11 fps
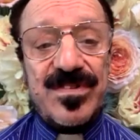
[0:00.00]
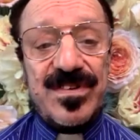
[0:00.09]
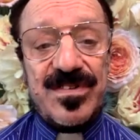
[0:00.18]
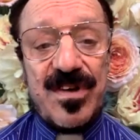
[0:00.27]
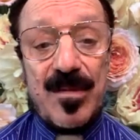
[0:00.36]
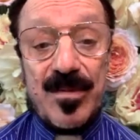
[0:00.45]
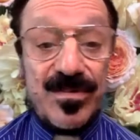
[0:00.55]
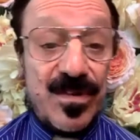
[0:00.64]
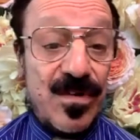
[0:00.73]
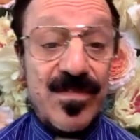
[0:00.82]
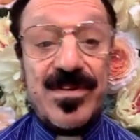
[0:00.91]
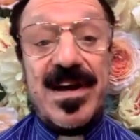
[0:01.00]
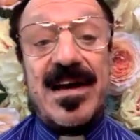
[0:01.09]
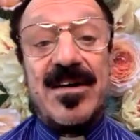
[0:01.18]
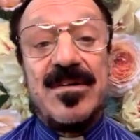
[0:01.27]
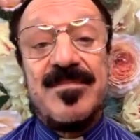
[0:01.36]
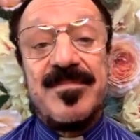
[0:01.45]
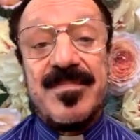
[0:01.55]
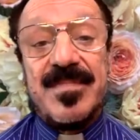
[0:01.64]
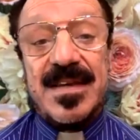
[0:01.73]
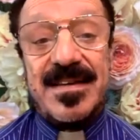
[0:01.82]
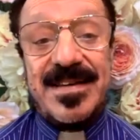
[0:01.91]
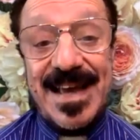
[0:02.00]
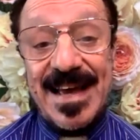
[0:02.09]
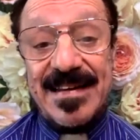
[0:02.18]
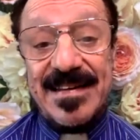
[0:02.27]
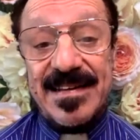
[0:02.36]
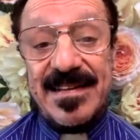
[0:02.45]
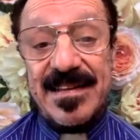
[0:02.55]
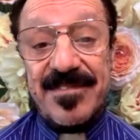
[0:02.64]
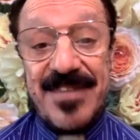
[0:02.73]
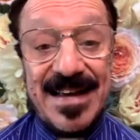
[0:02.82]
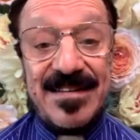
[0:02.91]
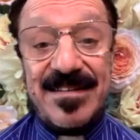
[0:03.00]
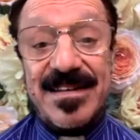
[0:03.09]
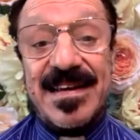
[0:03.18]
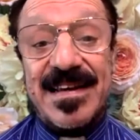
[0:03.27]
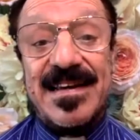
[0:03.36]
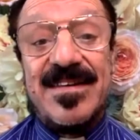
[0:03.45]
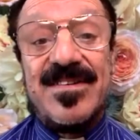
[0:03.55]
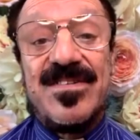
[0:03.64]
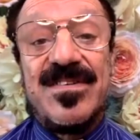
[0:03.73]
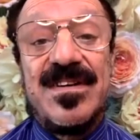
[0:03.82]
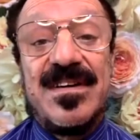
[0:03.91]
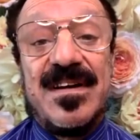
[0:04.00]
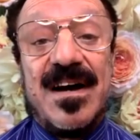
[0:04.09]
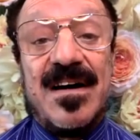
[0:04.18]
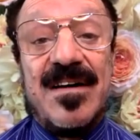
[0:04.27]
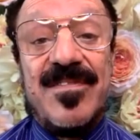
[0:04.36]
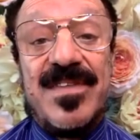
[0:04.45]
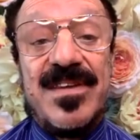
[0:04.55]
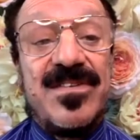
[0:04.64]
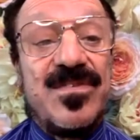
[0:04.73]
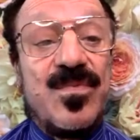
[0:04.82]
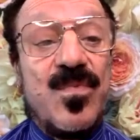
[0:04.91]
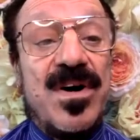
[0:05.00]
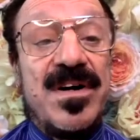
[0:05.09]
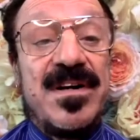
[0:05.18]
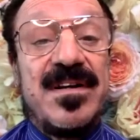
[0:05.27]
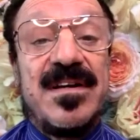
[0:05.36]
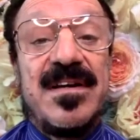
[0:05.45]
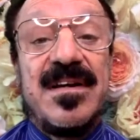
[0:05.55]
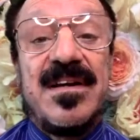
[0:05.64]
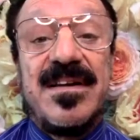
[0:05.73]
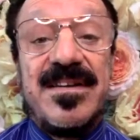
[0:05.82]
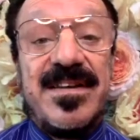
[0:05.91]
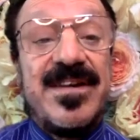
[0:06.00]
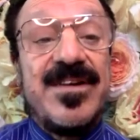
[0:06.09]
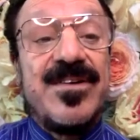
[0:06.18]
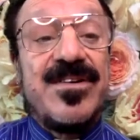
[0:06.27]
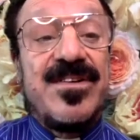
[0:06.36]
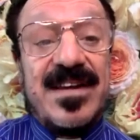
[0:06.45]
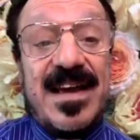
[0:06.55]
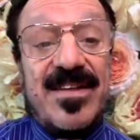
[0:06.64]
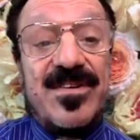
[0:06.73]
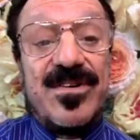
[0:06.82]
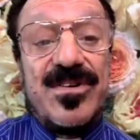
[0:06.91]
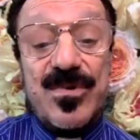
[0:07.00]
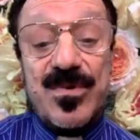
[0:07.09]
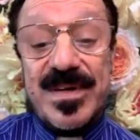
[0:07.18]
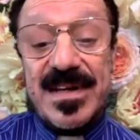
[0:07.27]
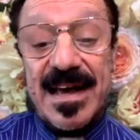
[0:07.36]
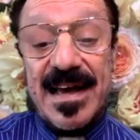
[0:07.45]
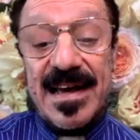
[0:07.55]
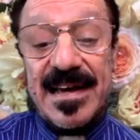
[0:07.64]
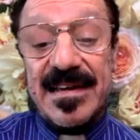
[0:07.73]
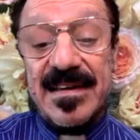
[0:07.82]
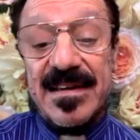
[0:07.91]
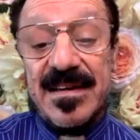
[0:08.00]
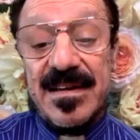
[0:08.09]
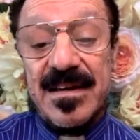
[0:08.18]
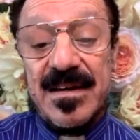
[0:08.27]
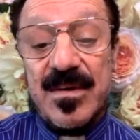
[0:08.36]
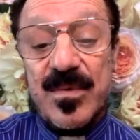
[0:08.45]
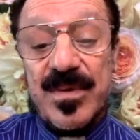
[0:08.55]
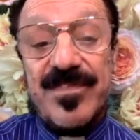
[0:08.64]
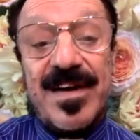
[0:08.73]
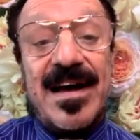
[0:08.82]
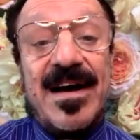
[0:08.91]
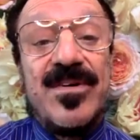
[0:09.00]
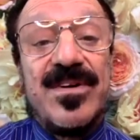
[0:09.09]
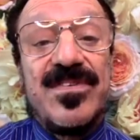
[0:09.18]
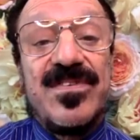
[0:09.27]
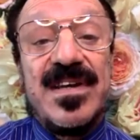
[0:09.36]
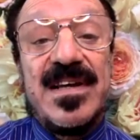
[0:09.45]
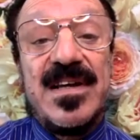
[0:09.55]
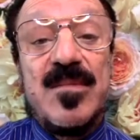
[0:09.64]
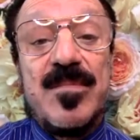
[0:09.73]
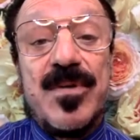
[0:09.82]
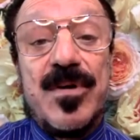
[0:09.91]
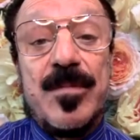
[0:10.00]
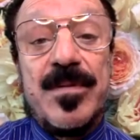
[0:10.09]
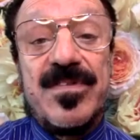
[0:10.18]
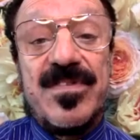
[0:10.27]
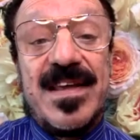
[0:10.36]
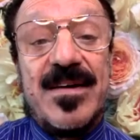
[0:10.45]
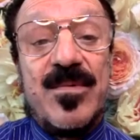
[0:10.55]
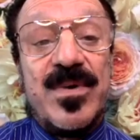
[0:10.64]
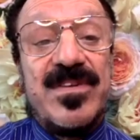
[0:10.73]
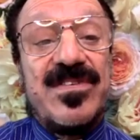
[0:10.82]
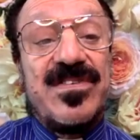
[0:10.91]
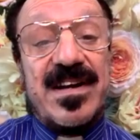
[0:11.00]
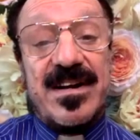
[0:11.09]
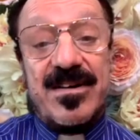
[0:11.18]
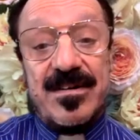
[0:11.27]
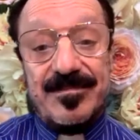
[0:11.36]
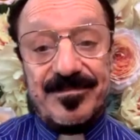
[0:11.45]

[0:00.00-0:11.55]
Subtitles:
is almost over now. Yet in the final days of this one year together, you and I, we found a single purpose that we share.